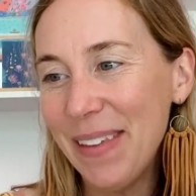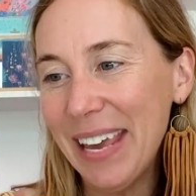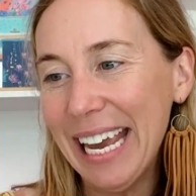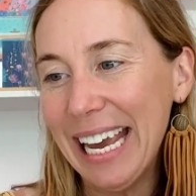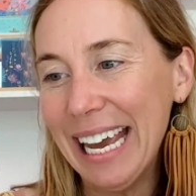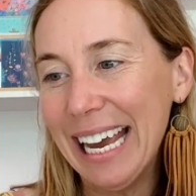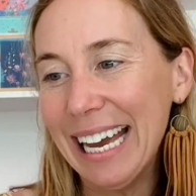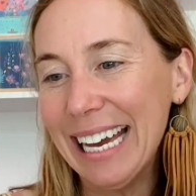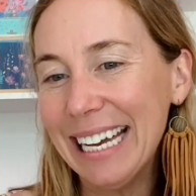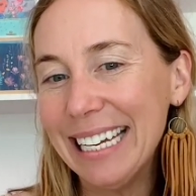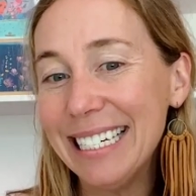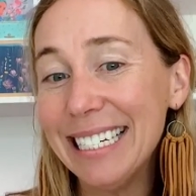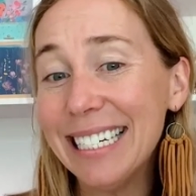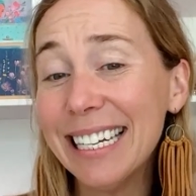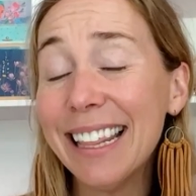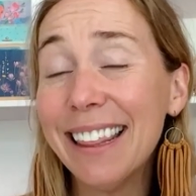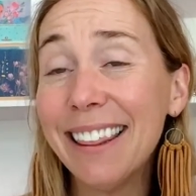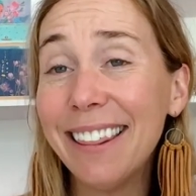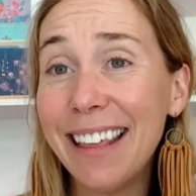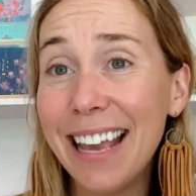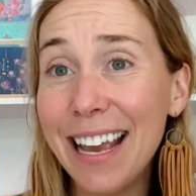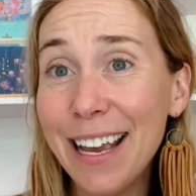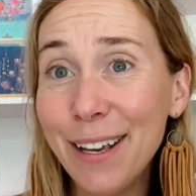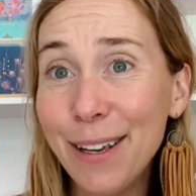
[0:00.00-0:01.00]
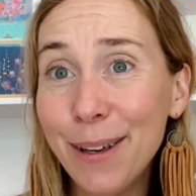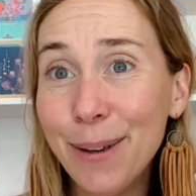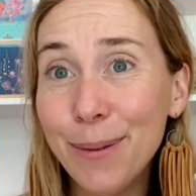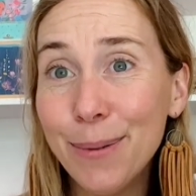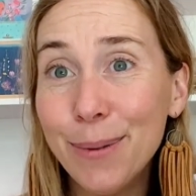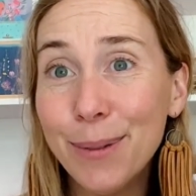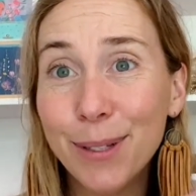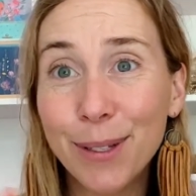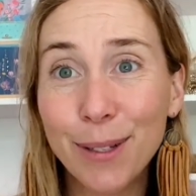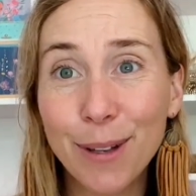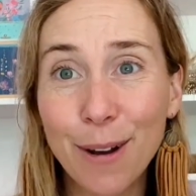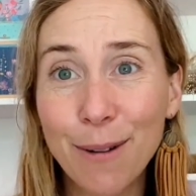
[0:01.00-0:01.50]
And thank you
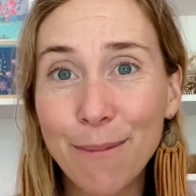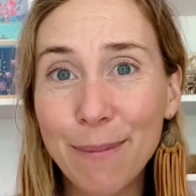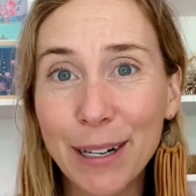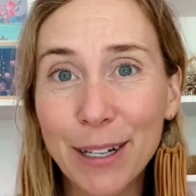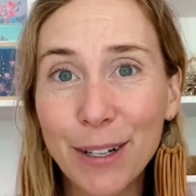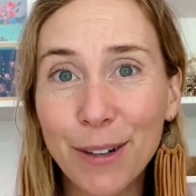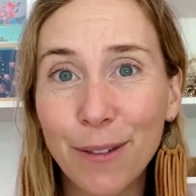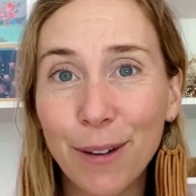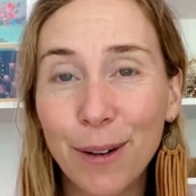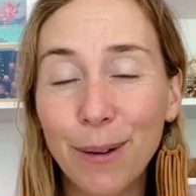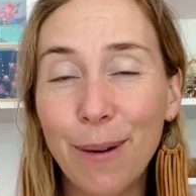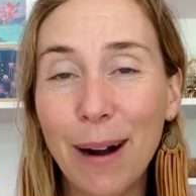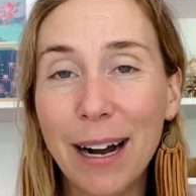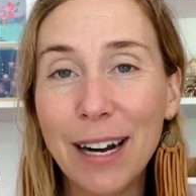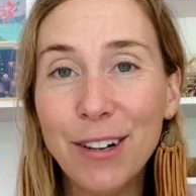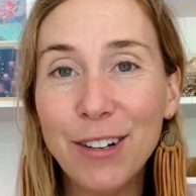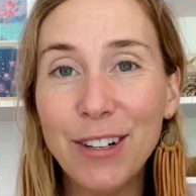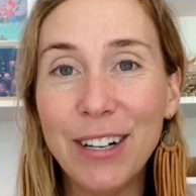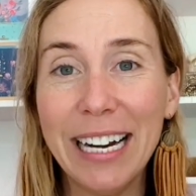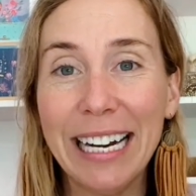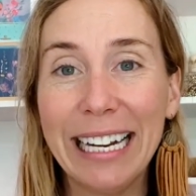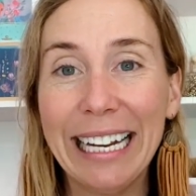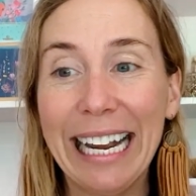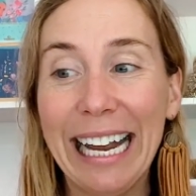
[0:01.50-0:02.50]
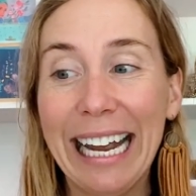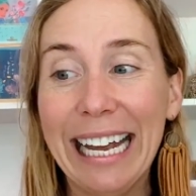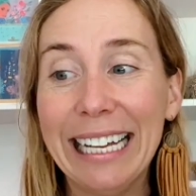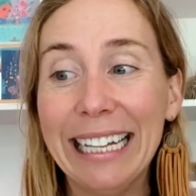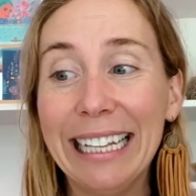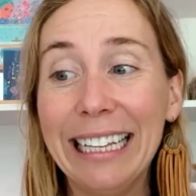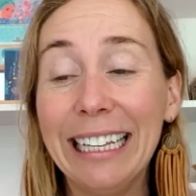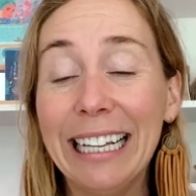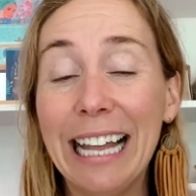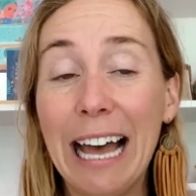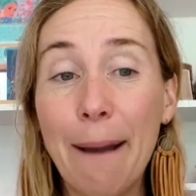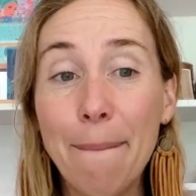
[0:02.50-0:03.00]
so much for watching.
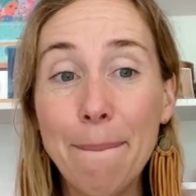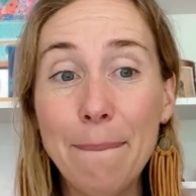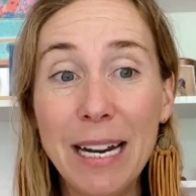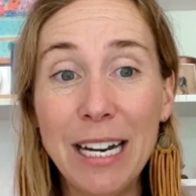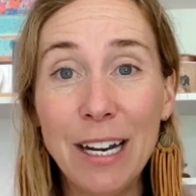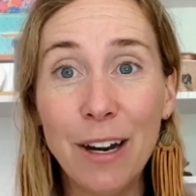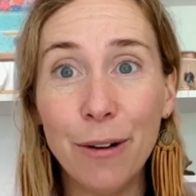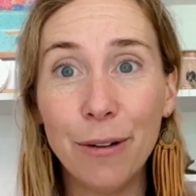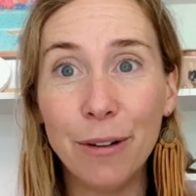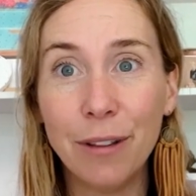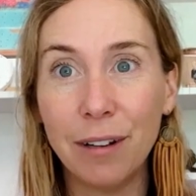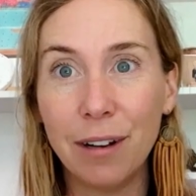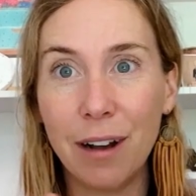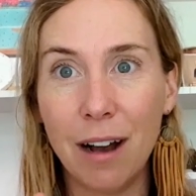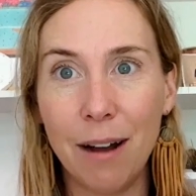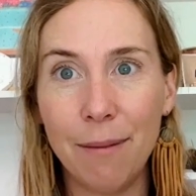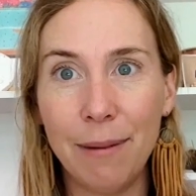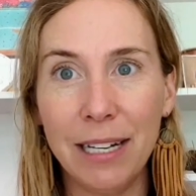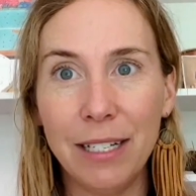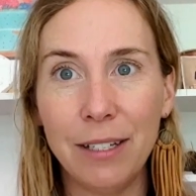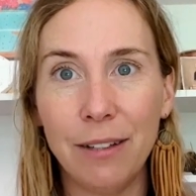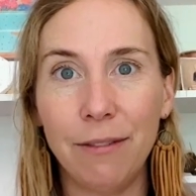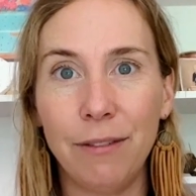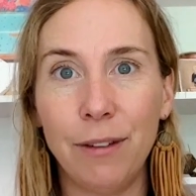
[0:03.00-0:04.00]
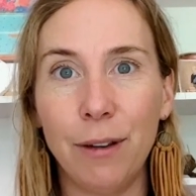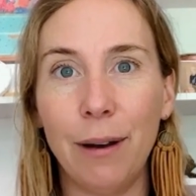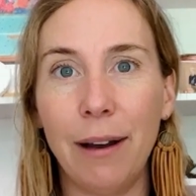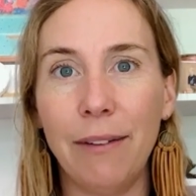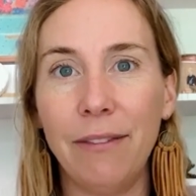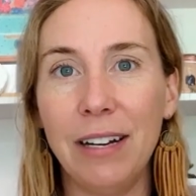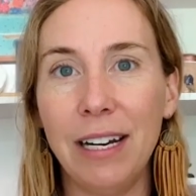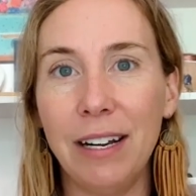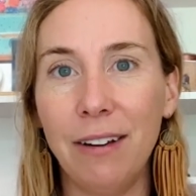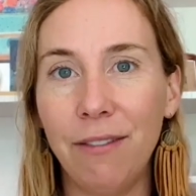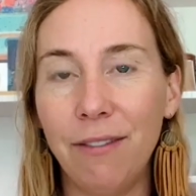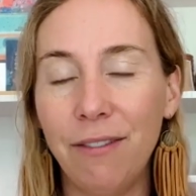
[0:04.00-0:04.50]
And let me know in the comments if you have
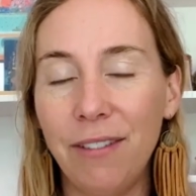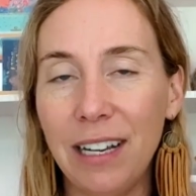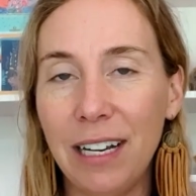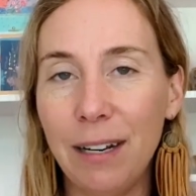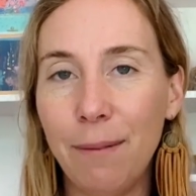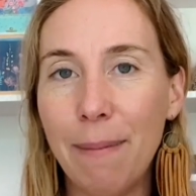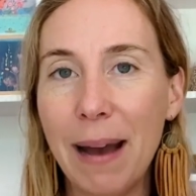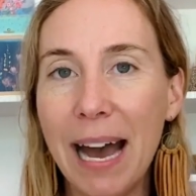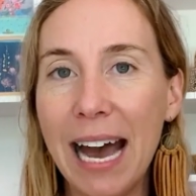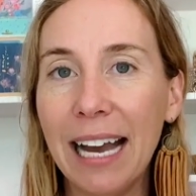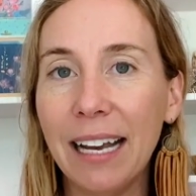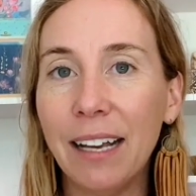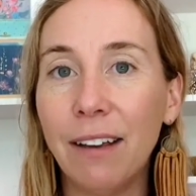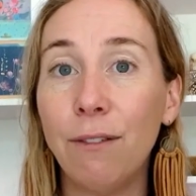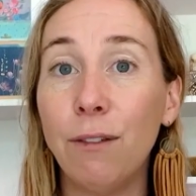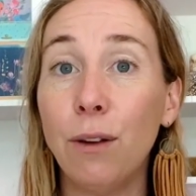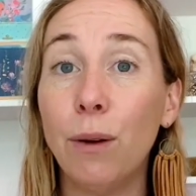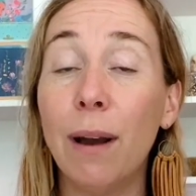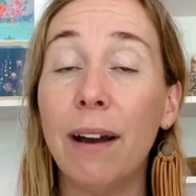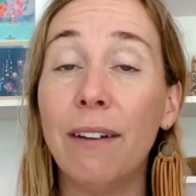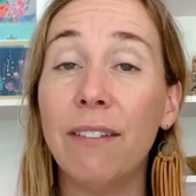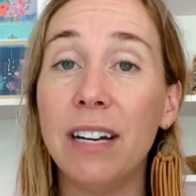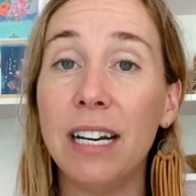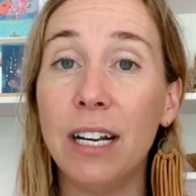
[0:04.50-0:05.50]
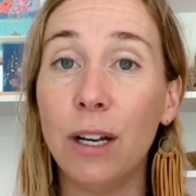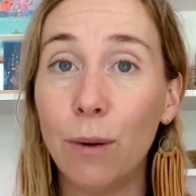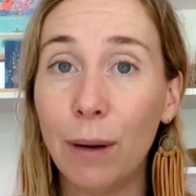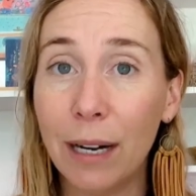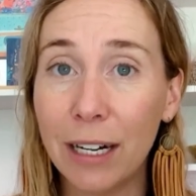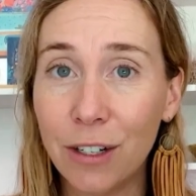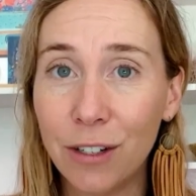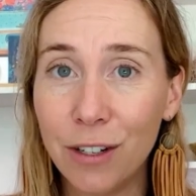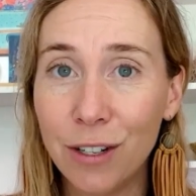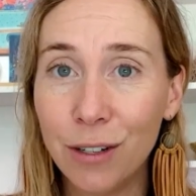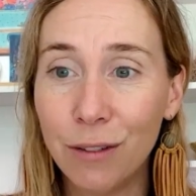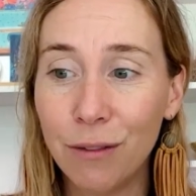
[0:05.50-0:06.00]
any feedback, if you have any
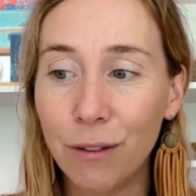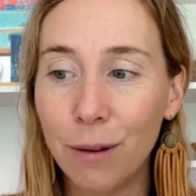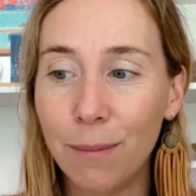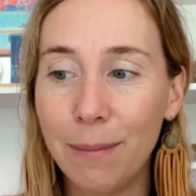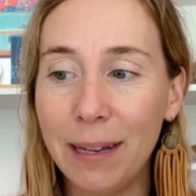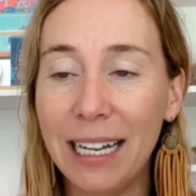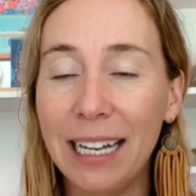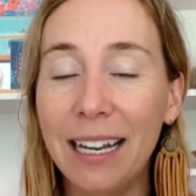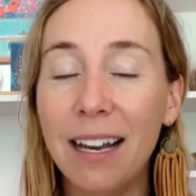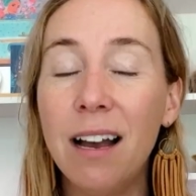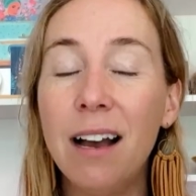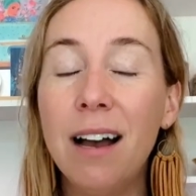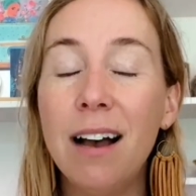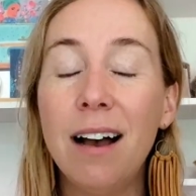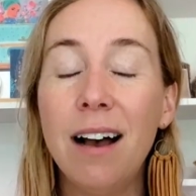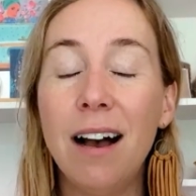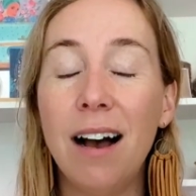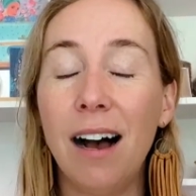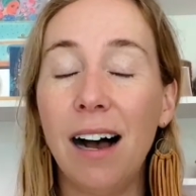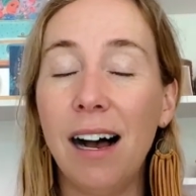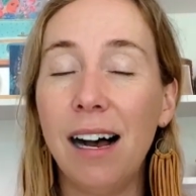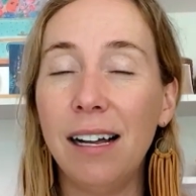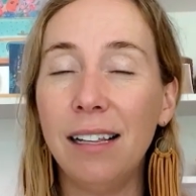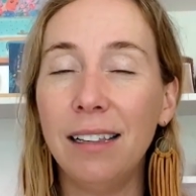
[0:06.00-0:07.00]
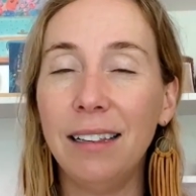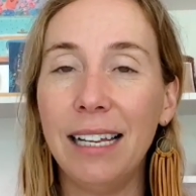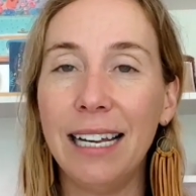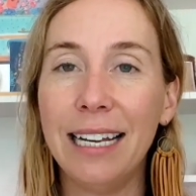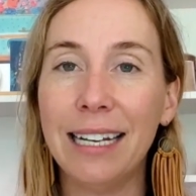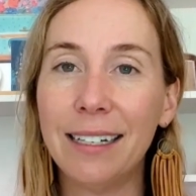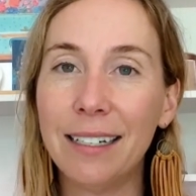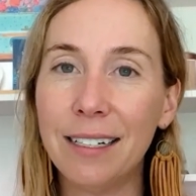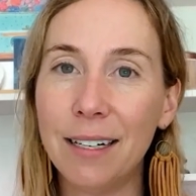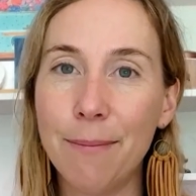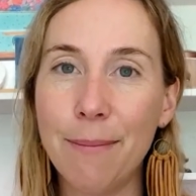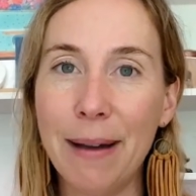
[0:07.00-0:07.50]
questions for me. I'll
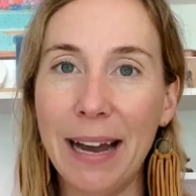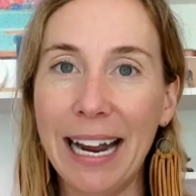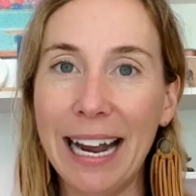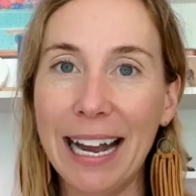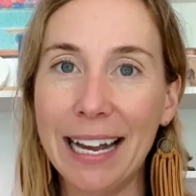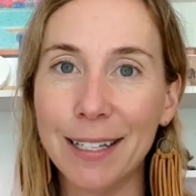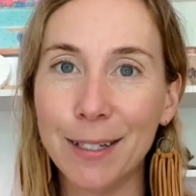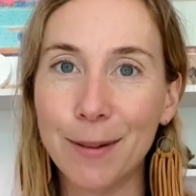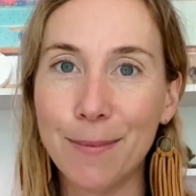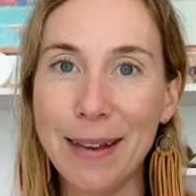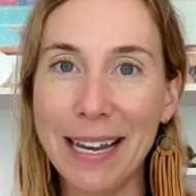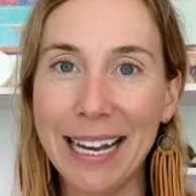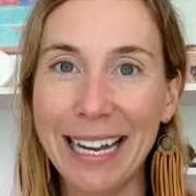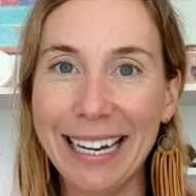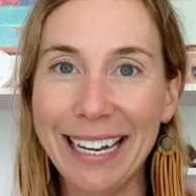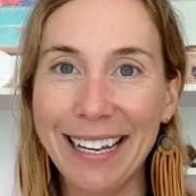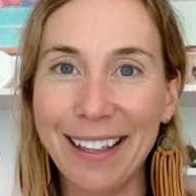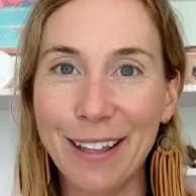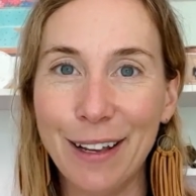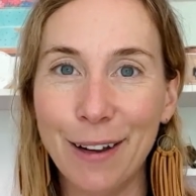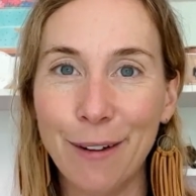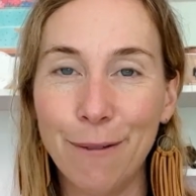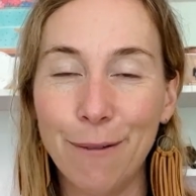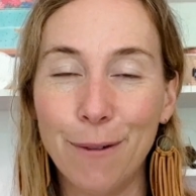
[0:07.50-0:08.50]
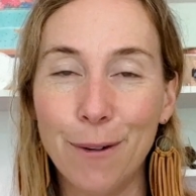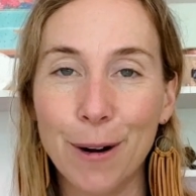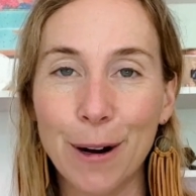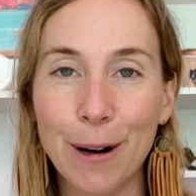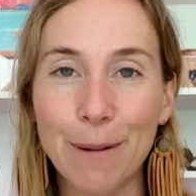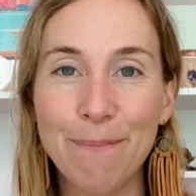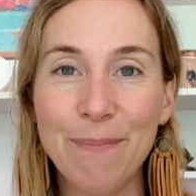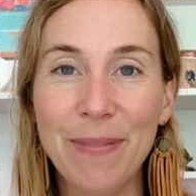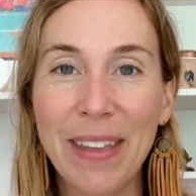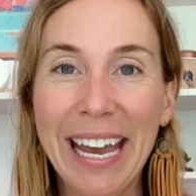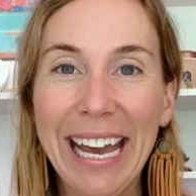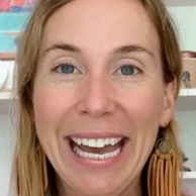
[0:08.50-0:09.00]
link to my Ask Me Anything
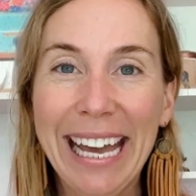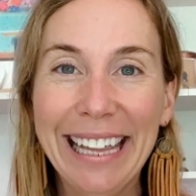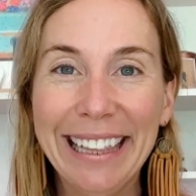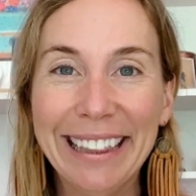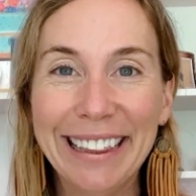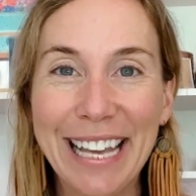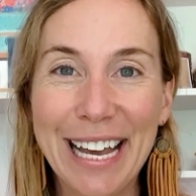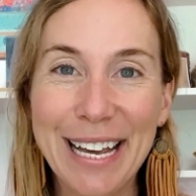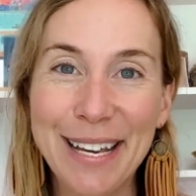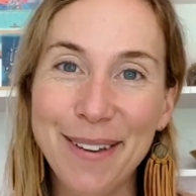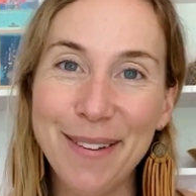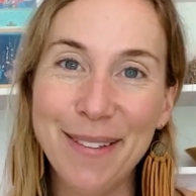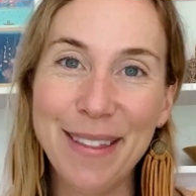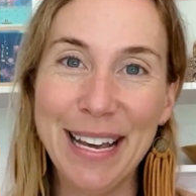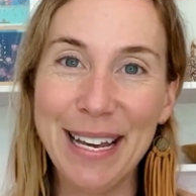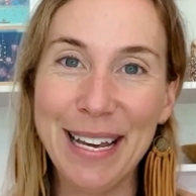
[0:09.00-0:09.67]
form. Thank you.